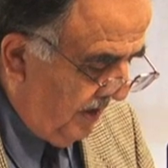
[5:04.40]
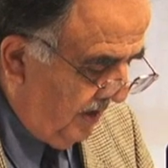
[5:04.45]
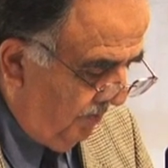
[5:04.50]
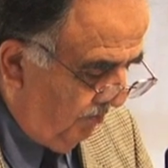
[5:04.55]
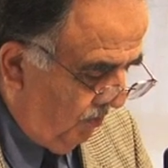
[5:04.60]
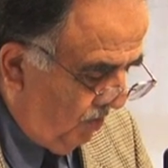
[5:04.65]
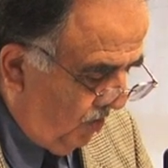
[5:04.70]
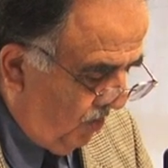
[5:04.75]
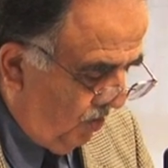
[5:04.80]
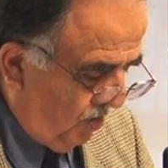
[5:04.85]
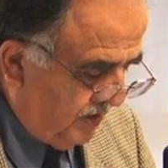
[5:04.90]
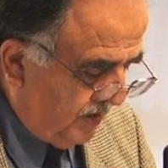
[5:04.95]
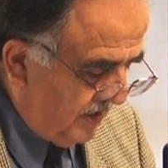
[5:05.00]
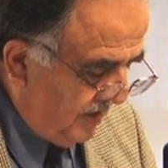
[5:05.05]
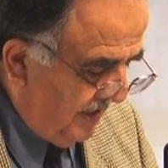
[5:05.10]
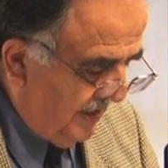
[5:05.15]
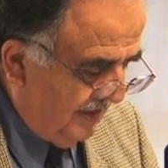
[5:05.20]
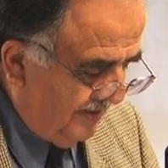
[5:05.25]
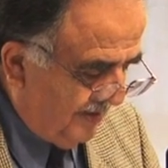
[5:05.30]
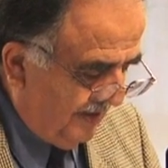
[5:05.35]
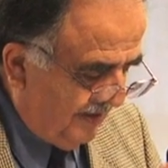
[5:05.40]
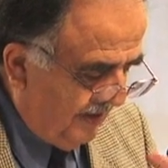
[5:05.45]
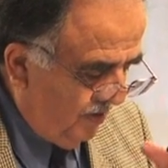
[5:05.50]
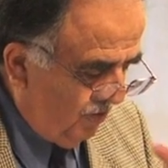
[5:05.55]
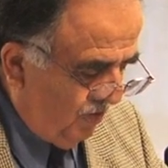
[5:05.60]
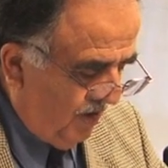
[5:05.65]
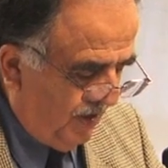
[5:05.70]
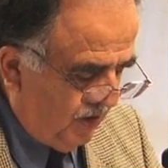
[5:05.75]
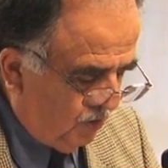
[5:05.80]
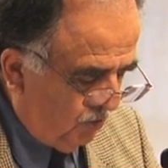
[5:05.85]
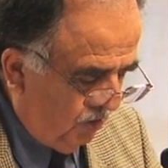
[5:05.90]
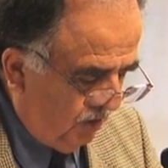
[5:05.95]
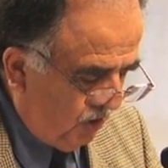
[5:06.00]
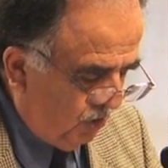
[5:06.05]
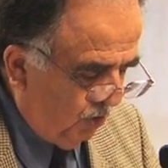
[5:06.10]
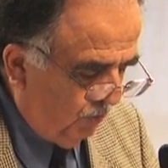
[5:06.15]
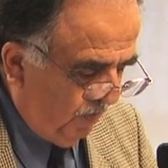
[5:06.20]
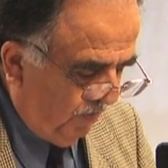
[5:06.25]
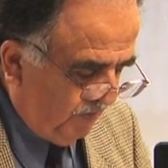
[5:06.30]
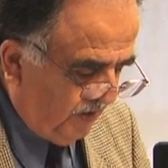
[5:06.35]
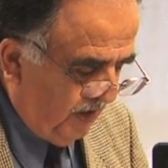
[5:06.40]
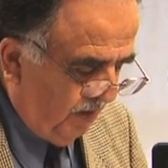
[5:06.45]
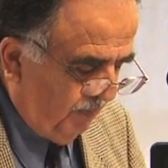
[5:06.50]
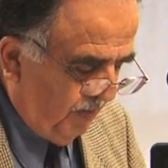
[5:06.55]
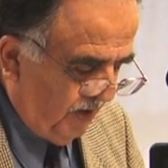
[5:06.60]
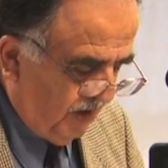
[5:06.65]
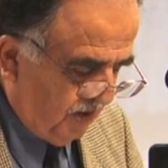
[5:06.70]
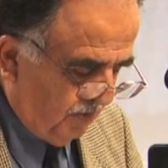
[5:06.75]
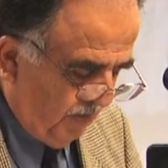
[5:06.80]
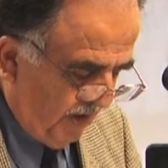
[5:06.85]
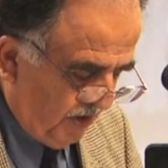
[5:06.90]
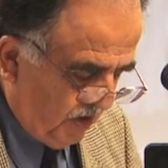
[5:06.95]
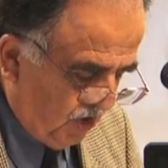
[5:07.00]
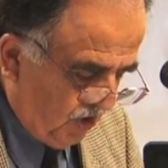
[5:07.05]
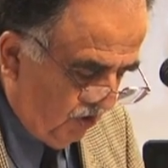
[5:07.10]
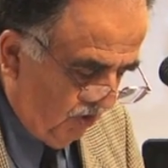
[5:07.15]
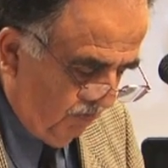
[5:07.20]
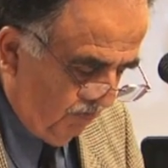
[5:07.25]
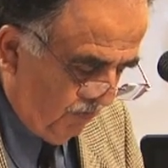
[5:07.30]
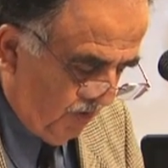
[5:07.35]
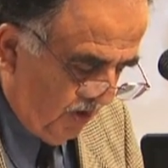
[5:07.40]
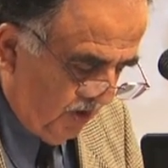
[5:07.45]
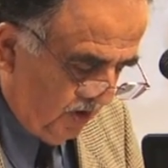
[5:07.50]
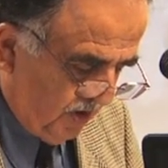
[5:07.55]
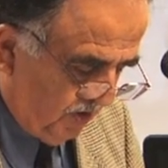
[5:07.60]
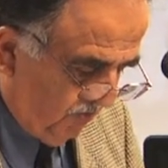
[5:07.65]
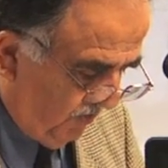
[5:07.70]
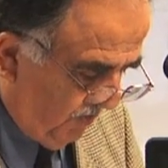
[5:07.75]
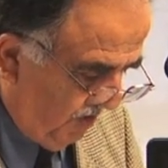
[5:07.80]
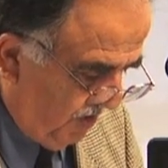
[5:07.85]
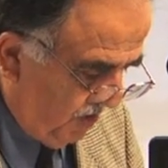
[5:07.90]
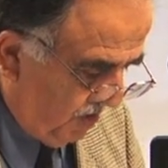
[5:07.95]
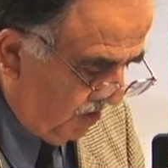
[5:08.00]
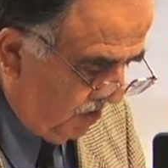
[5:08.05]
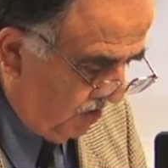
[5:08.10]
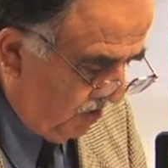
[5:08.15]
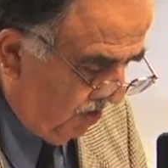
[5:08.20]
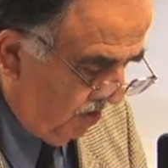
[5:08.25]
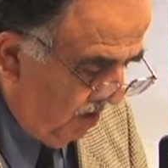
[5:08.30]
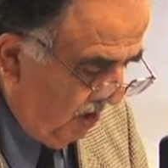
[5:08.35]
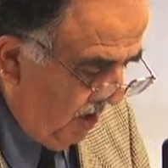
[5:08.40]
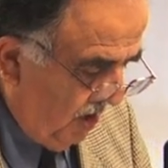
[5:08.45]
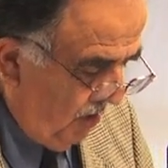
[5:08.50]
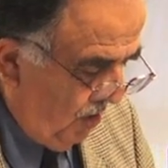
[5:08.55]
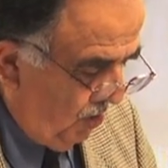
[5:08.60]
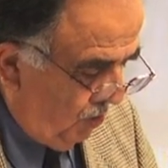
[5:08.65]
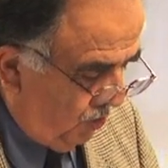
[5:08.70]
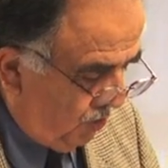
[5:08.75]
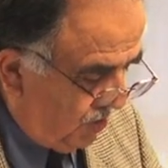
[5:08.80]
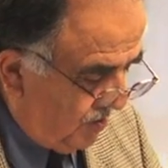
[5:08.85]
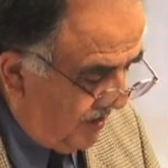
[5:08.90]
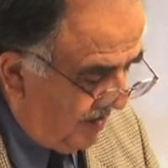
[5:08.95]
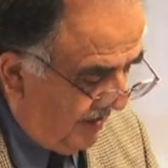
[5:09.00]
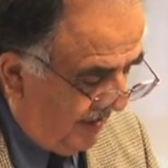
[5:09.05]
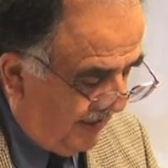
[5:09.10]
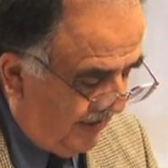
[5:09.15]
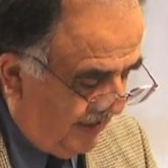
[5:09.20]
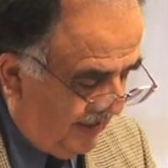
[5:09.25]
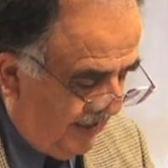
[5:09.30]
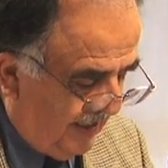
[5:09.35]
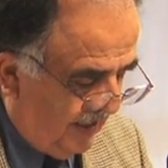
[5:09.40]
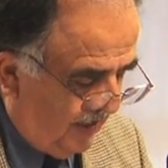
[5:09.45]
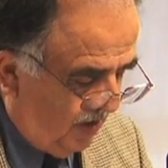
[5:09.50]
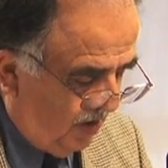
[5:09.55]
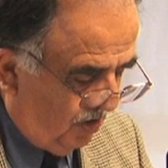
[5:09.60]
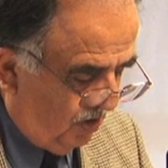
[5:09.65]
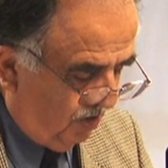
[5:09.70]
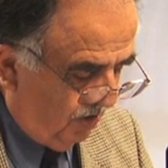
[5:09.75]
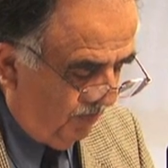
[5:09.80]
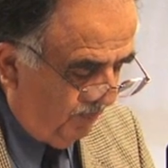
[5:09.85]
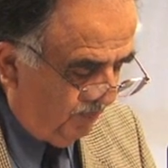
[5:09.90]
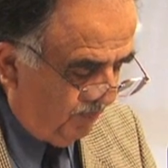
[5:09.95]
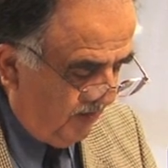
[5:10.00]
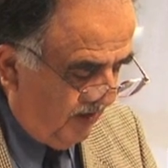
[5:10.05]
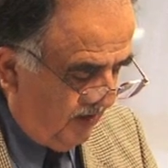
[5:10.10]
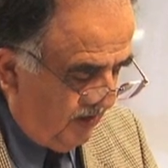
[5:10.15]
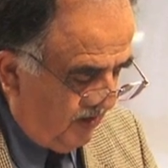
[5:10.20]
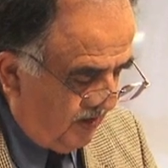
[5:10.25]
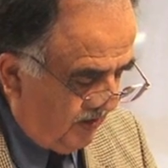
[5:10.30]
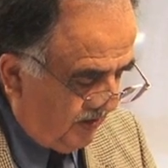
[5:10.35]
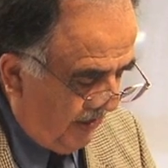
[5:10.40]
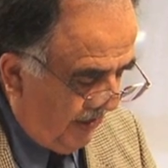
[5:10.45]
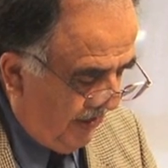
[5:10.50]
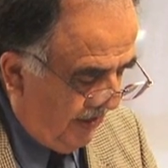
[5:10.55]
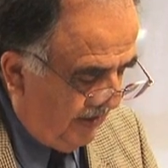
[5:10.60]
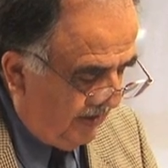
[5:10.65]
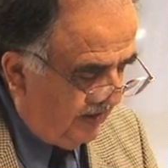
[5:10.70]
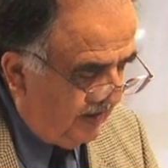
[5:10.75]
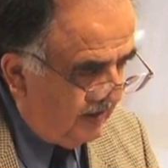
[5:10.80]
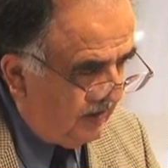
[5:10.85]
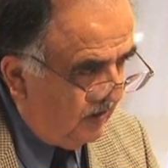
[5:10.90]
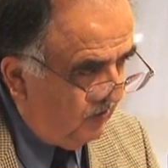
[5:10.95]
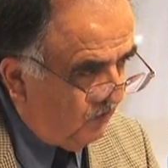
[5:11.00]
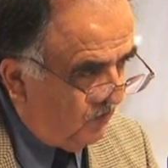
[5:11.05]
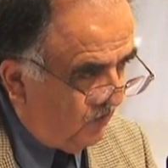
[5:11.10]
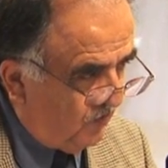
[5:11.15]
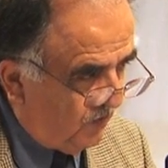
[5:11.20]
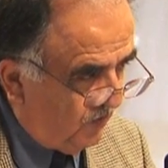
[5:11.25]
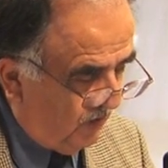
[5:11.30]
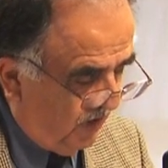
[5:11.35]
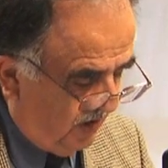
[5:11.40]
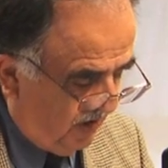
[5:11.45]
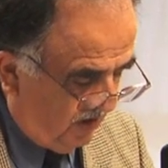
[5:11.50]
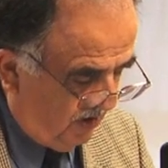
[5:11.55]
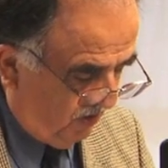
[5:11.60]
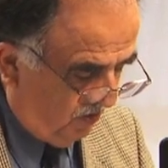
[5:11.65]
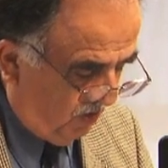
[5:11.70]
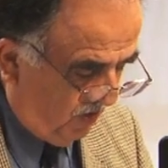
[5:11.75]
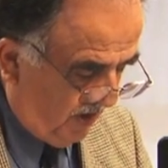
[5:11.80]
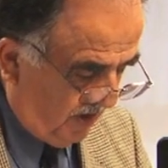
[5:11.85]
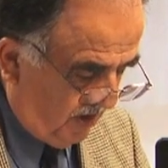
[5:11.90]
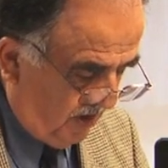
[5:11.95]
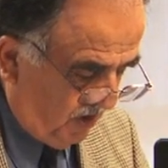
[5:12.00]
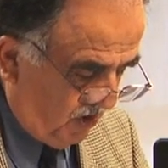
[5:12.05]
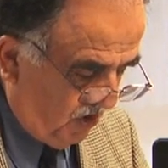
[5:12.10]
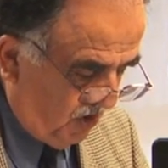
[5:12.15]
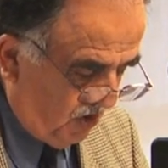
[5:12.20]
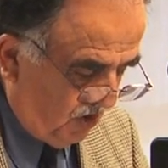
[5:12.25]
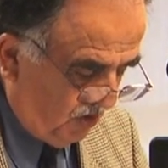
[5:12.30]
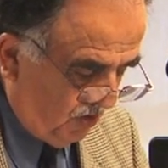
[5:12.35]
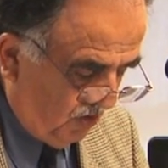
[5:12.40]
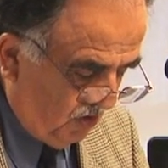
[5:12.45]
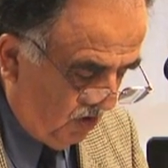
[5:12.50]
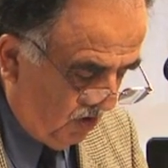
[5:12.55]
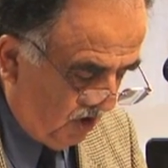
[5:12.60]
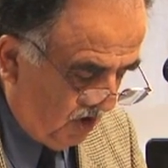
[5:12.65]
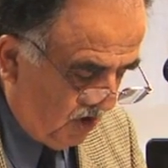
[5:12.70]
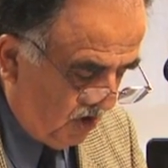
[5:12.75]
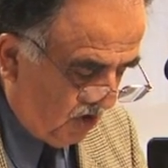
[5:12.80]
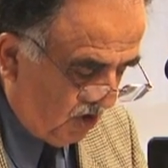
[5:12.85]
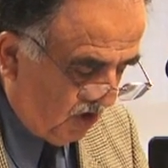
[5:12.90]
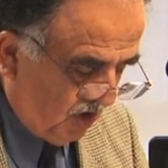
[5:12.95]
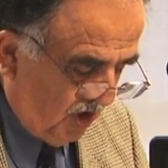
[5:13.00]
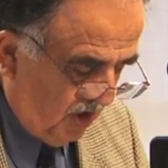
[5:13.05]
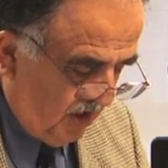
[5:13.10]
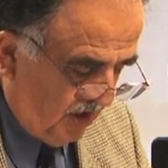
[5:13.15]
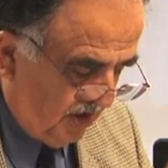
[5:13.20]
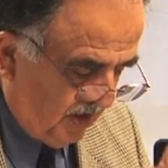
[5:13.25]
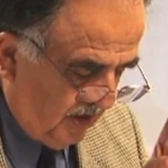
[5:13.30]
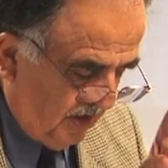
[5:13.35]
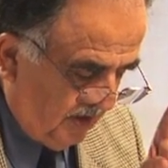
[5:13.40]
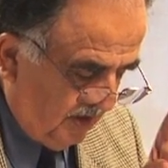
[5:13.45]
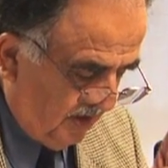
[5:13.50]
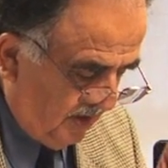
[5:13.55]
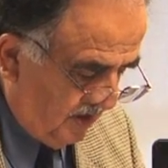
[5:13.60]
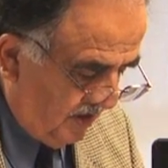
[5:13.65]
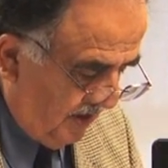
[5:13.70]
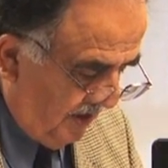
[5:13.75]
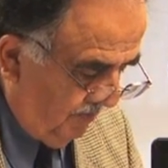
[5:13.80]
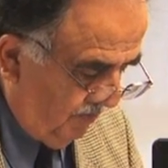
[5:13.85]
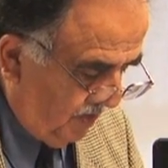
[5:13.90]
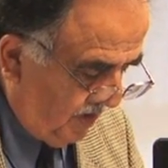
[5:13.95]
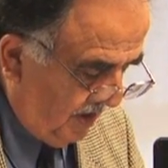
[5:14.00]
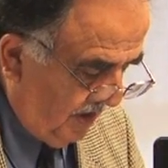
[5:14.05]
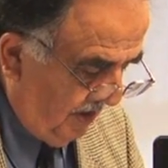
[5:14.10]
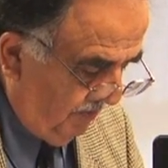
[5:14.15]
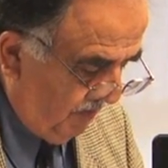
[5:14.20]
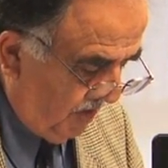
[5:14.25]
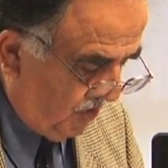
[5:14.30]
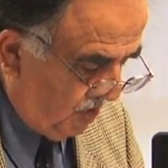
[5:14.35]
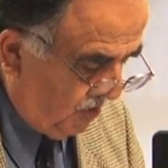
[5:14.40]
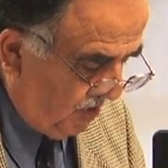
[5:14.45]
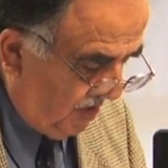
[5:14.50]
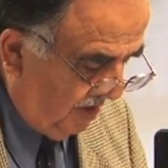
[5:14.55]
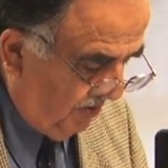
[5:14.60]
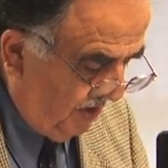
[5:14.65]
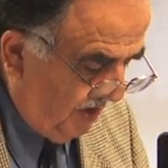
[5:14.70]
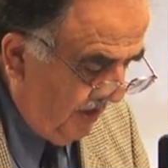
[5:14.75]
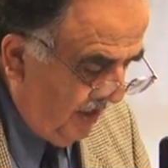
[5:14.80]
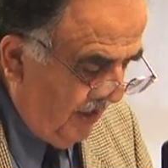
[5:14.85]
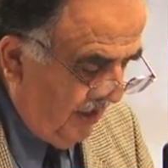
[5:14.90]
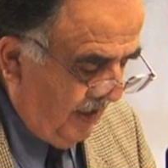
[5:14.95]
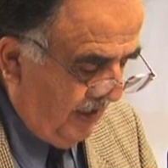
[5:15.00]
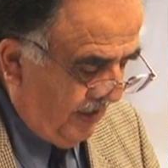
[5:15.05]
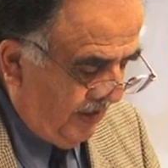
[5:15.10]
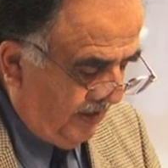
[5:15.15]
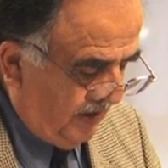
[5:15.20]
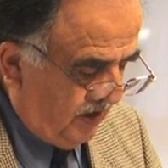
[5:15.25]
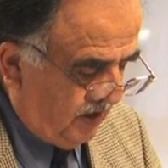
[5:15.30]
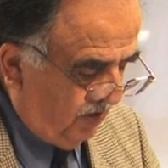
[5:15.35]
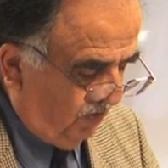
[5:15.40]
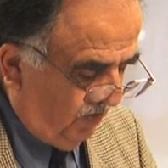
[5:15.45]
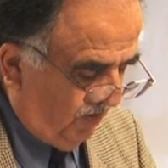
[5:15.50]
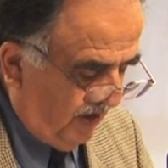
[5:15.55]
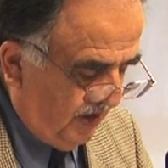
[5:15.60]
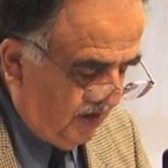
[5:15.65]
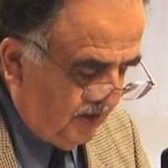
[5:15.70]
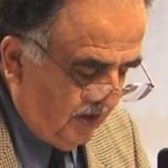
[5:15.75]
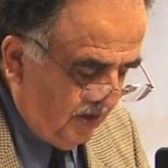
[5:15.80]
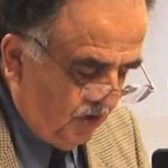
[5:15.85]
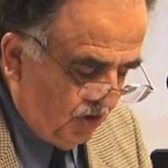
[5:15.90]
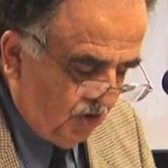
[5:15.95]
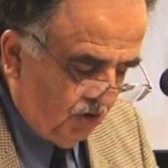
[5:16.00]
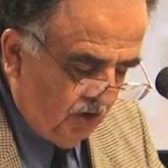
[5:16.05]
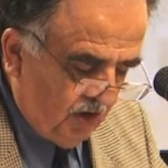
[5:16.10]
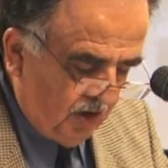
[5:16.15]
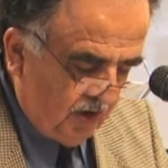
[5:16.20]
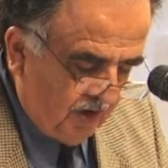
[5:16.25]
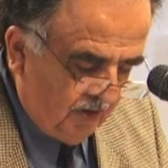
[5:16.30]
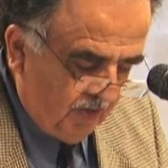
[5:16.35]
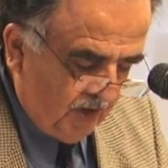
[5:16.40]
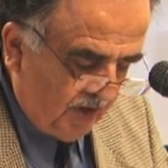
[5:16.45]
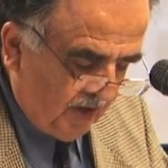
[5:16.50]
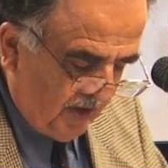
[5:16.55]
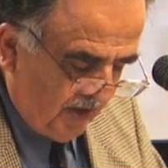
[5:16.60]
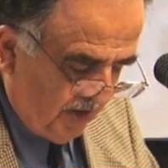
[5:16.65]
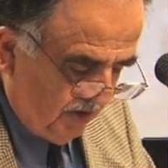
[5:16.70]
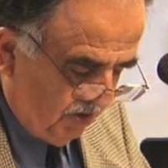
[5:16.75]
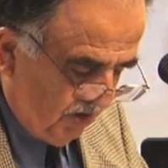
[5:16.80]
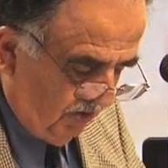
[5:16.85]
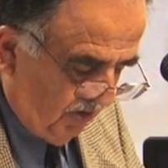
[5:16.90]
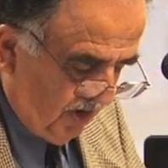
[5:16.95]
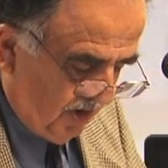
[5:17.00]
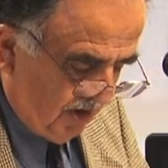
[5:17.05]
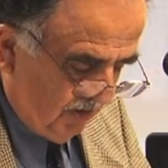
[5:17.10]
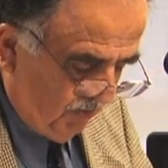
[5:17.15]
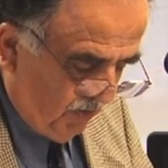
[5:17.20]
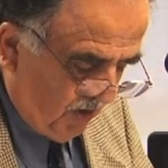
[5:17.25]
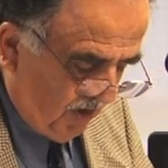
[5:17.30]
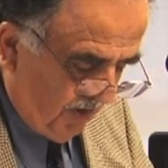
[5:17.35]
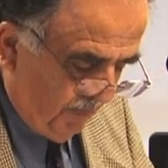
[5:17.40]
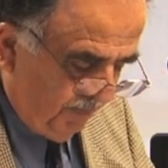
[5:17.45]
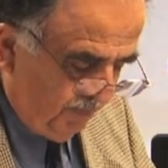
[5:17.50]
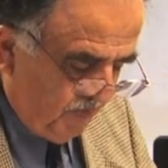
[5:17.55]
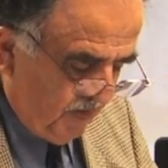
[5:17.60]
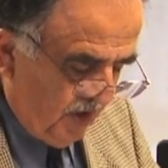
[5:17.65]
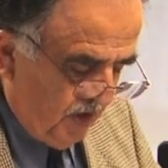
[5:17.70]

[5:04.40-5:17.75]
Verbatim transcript: yelled more times and then ran to a group of deputies by Stone Brothers Furniture Store. Jose Naranjo standing in front of the record store, crossed at the same time as Jimmy and his friends, and joined them at the entryway of the bar.